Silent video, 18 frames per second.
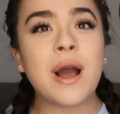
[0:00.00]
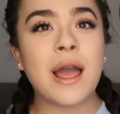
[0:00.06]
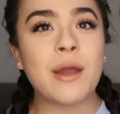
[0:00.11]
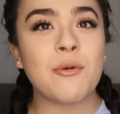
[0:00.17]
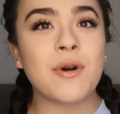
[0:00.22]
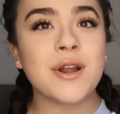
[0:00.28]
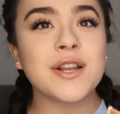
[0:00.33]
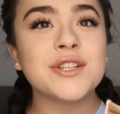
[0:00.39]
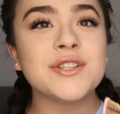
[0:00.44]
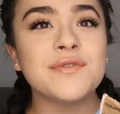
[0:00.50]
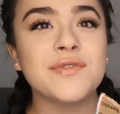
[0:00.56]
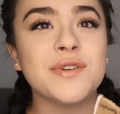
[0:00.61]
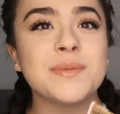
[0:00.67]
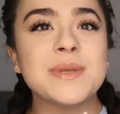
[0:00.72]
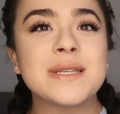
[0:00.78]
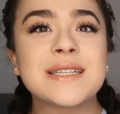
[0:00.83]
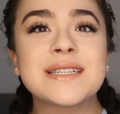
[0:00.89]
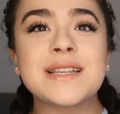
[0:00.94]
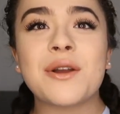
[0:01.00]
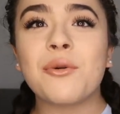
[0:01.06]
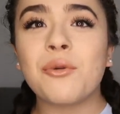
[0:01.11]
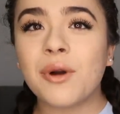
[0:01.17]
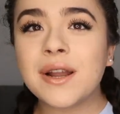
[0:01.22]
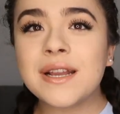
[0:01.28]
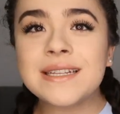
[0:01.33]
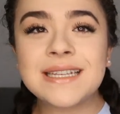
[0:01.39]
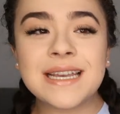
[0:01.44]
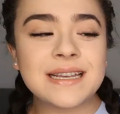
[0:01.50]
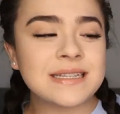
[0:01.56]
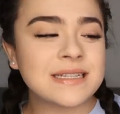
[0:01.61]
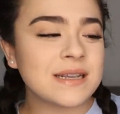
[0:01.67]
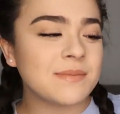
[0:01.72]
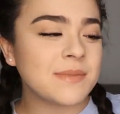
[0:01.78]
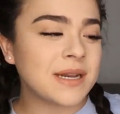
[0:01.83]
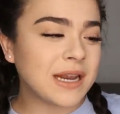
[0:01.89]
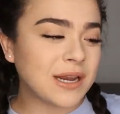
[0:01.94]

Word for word: I wanted to film this because I want to taste them,